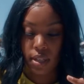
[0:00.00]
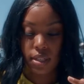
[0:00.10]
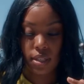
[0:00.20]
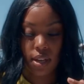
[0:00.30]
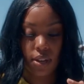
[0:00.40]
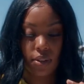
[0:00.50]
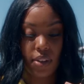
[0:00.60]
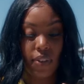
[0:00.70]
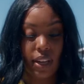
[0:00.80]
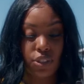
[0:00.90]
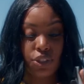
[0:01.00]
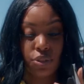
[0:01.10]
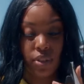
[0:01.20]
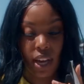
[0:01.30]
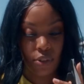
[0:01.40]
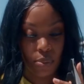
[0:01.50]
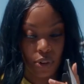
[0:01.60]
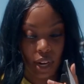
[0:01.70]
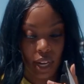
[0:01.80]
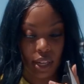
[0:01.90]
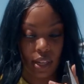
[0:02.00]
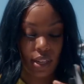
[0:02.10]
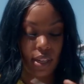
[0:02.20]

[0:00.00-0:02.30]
So if I do have a break,